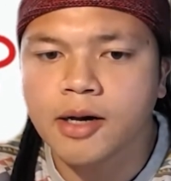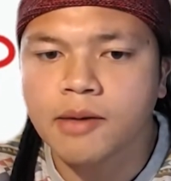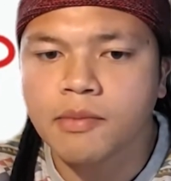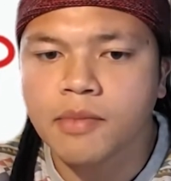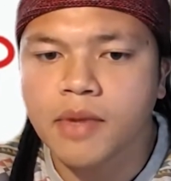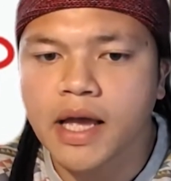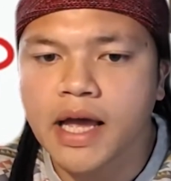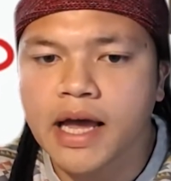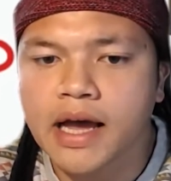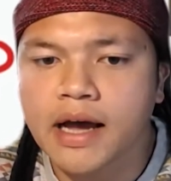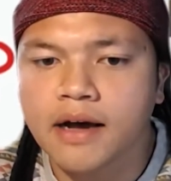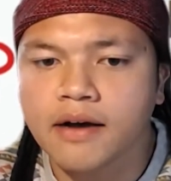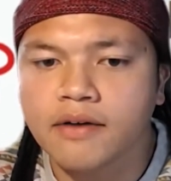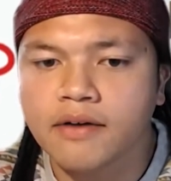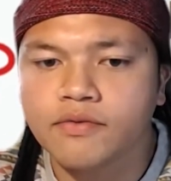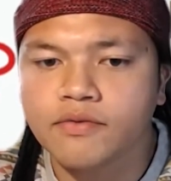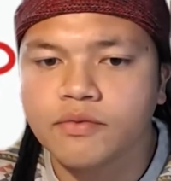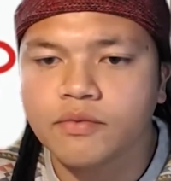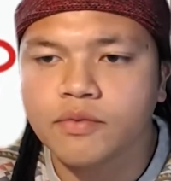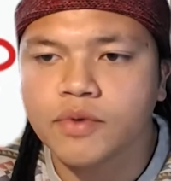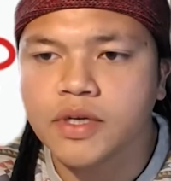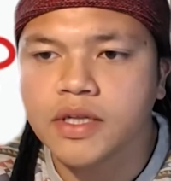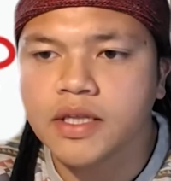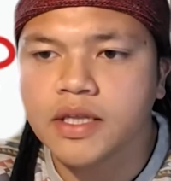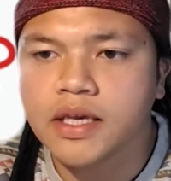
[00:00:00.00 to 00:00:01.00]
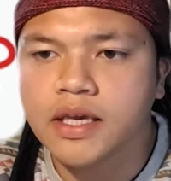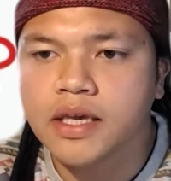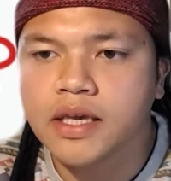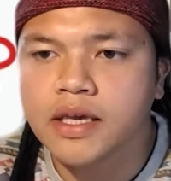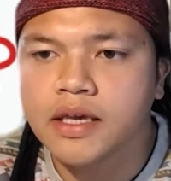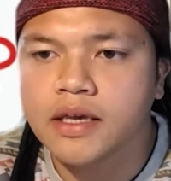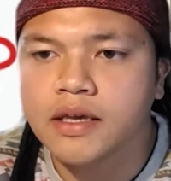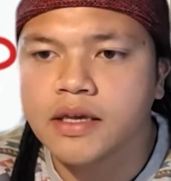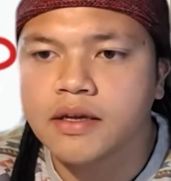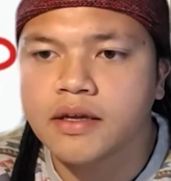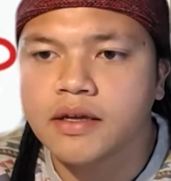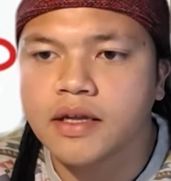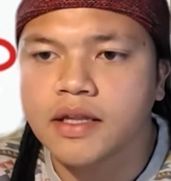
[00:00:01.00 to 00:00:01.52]
have
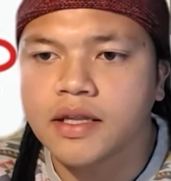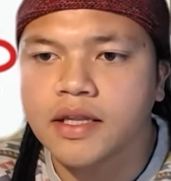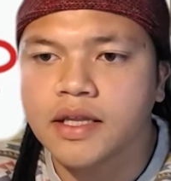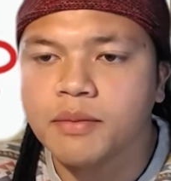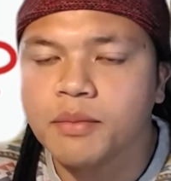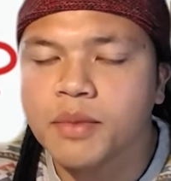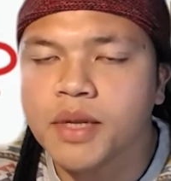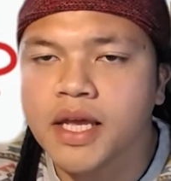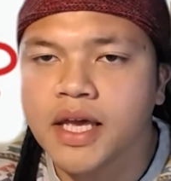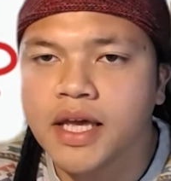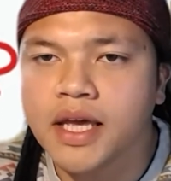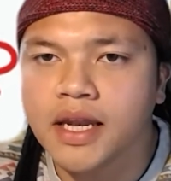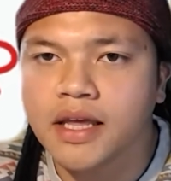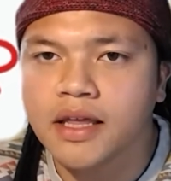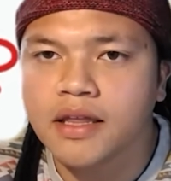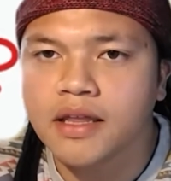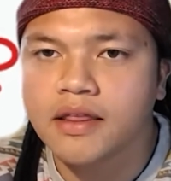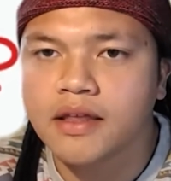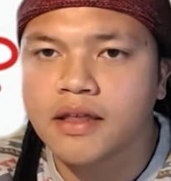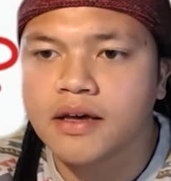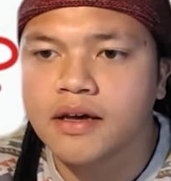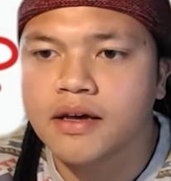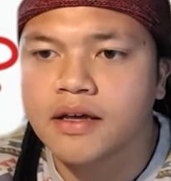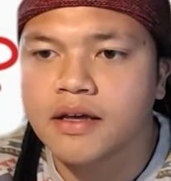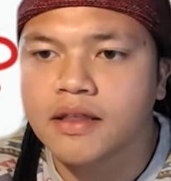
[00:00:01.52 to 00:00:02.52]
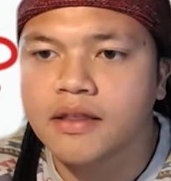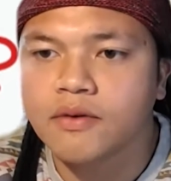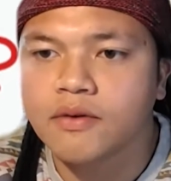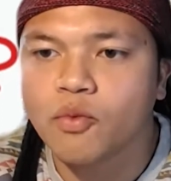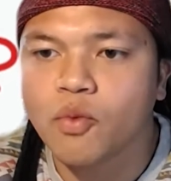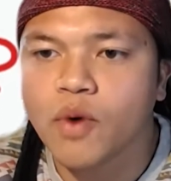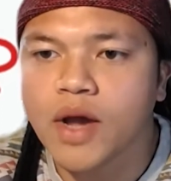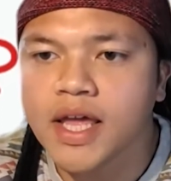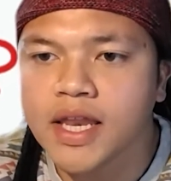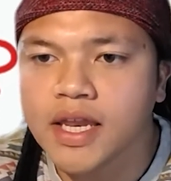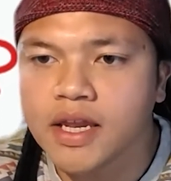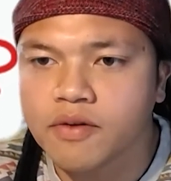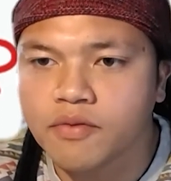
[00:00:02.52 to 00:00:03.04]
really eliminated the
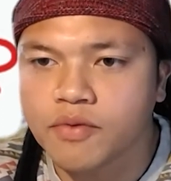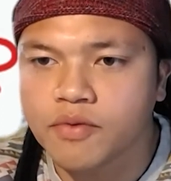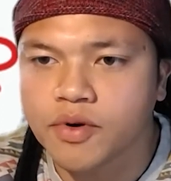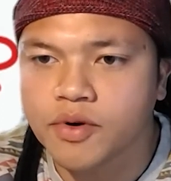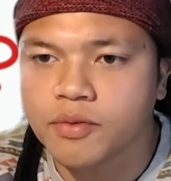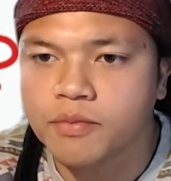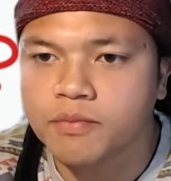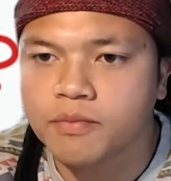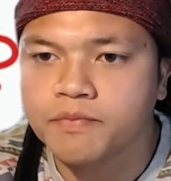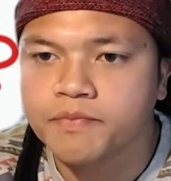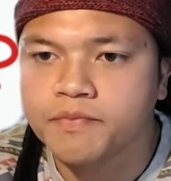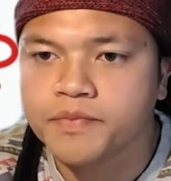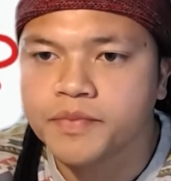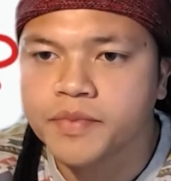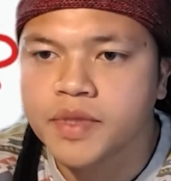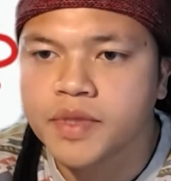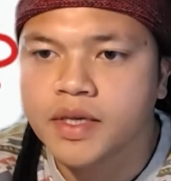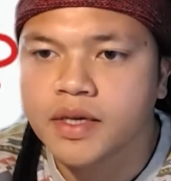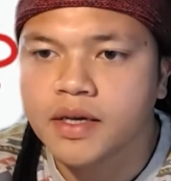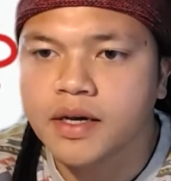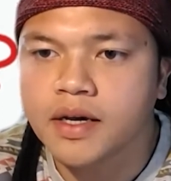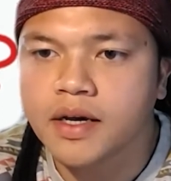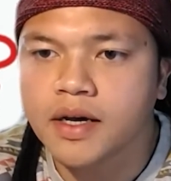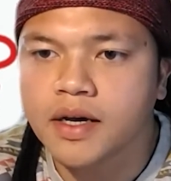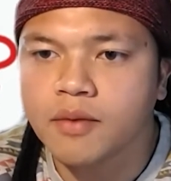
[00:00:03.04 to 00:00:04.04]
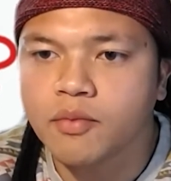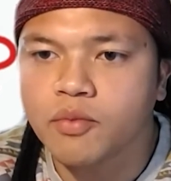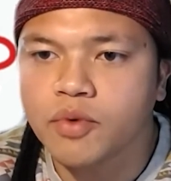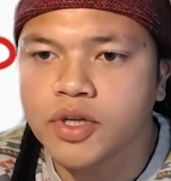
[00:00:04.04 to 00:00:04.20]
waiting room,